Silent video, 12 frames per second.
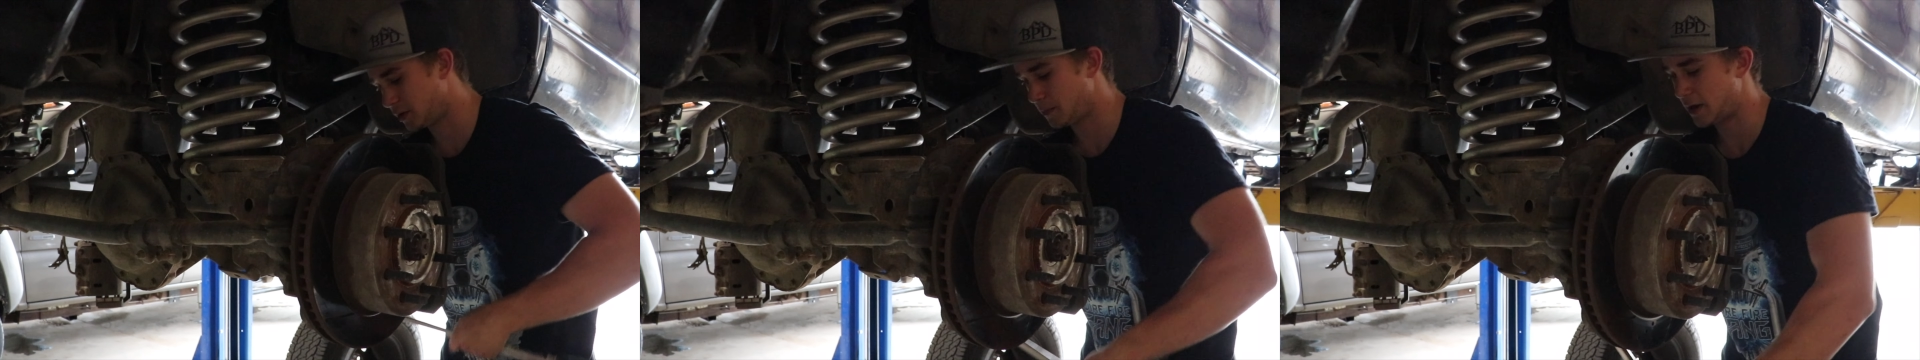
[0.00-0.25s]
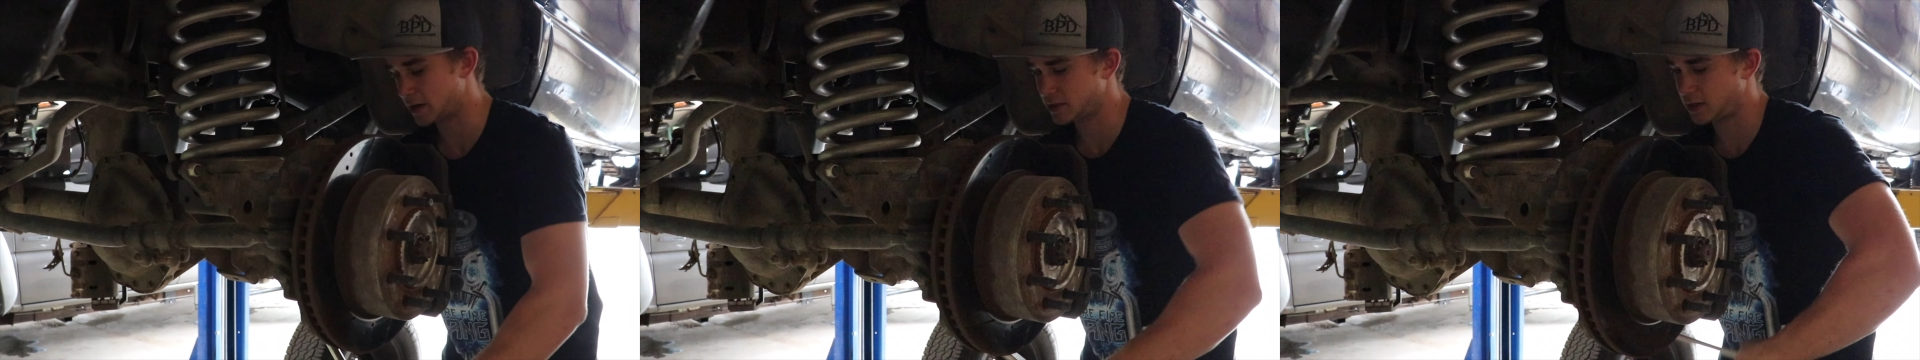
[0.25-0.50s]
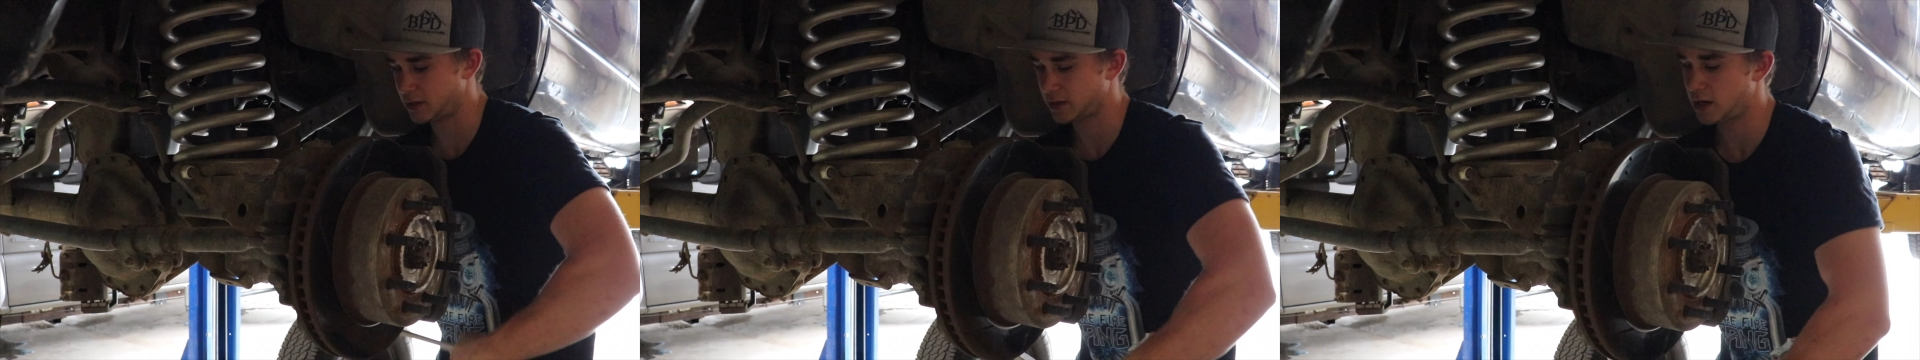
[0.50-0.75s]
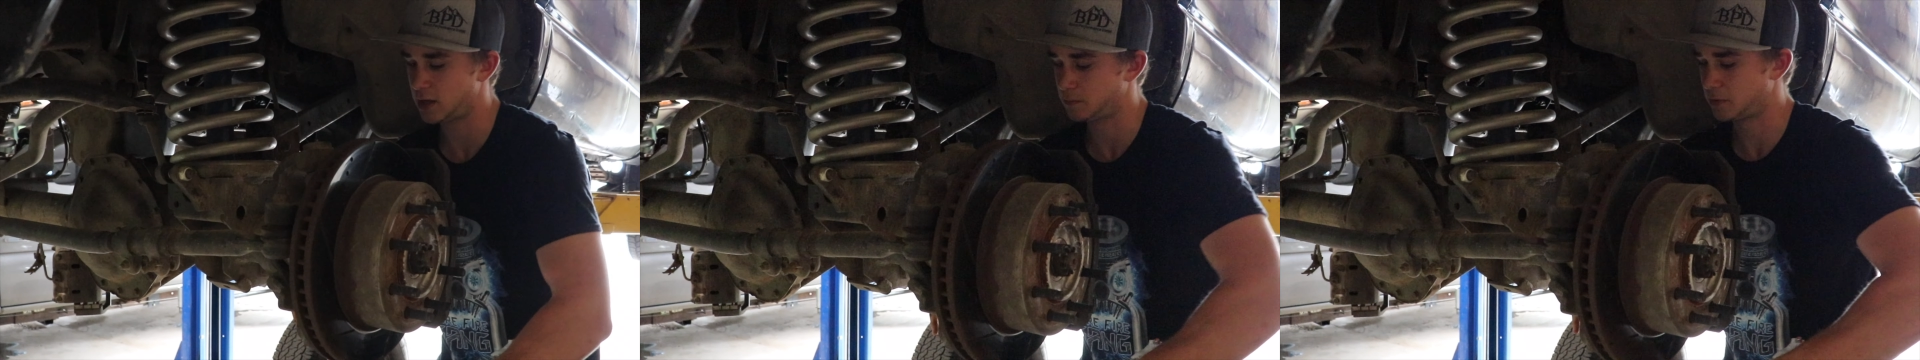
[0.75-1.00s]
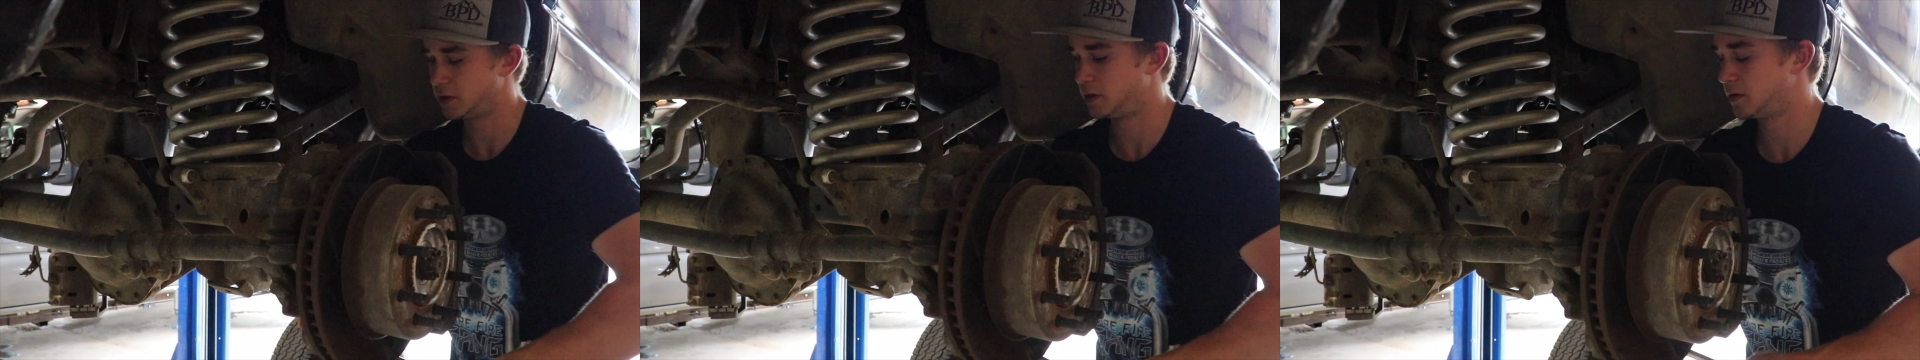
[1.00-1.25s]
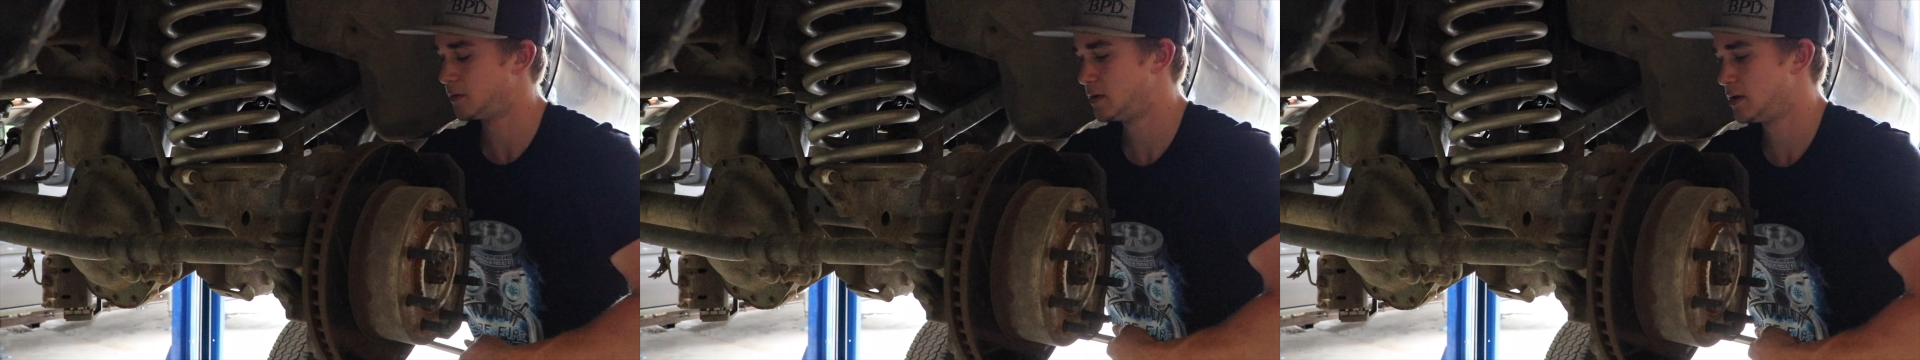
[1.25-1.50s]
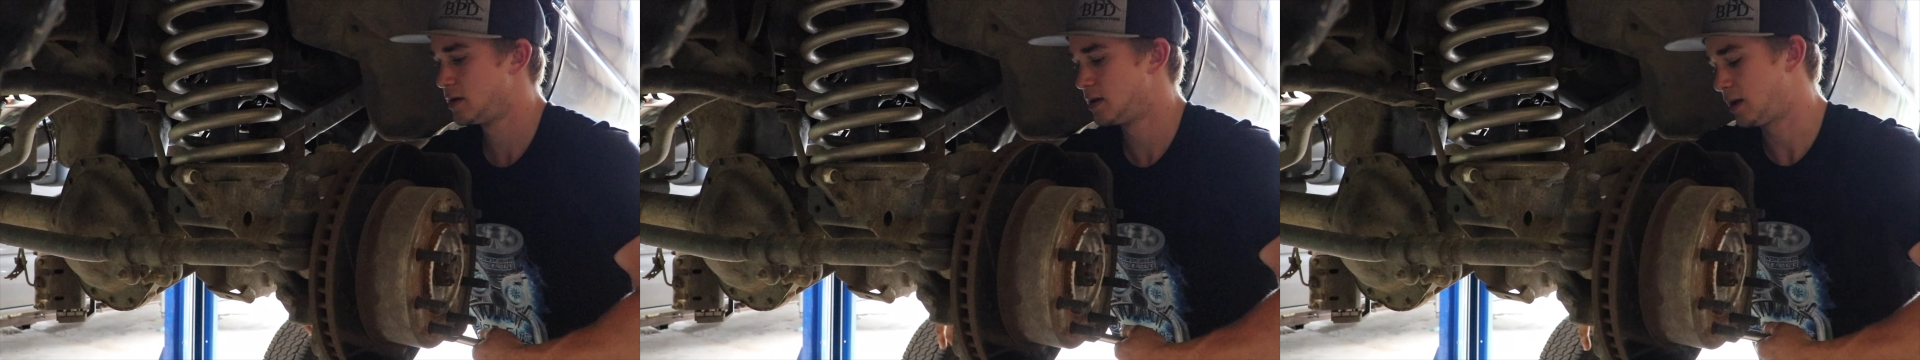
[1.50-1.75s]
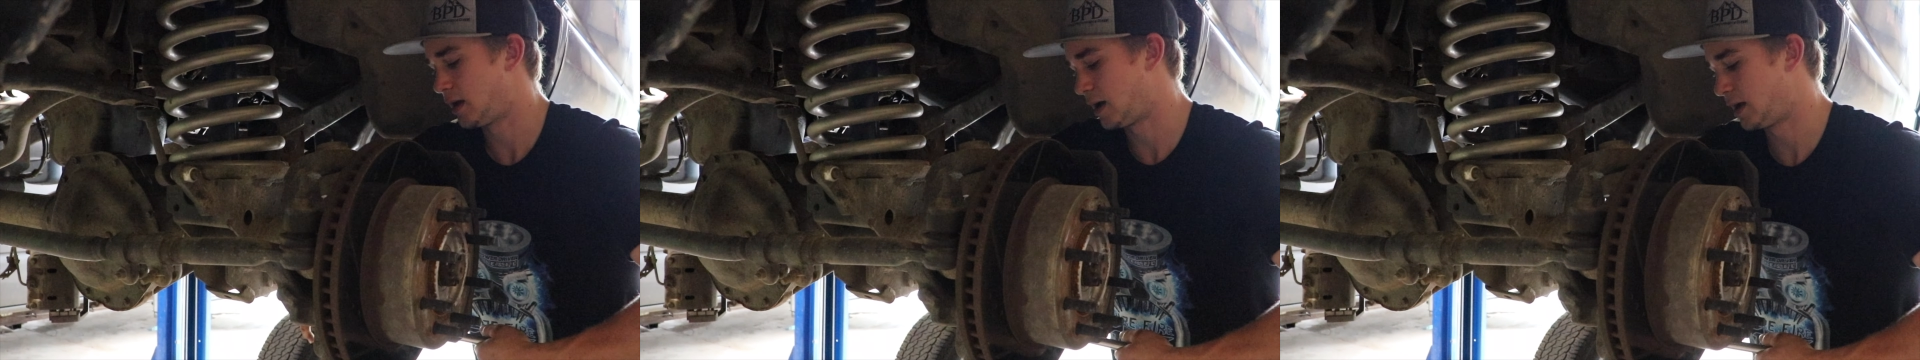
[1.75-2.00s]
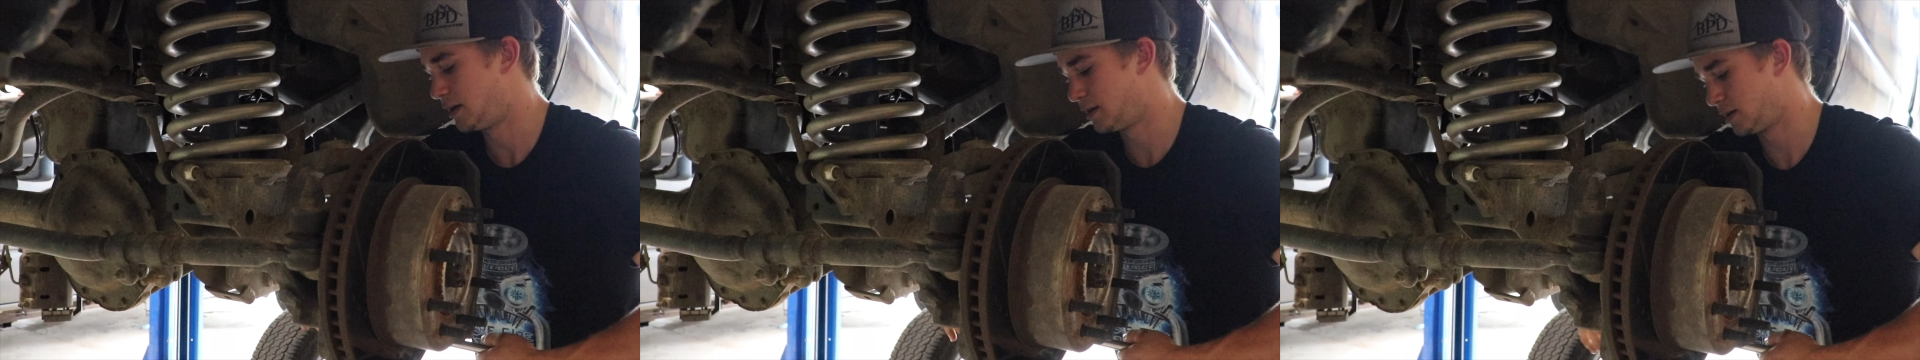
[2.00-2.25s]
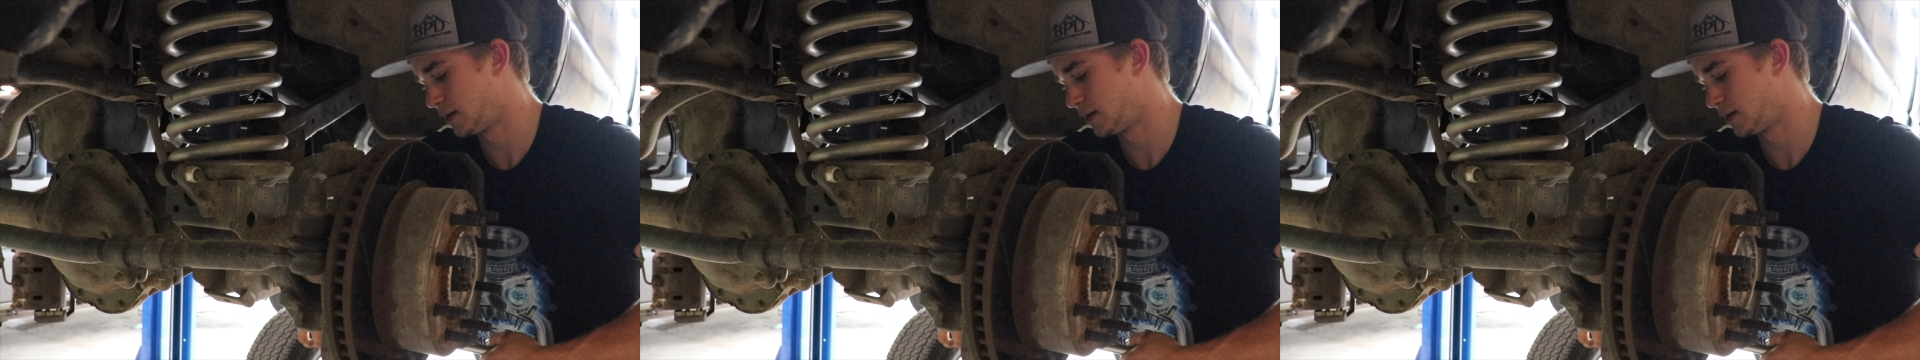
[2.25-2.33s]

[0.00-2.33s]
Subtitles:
the back side of the caliper here, and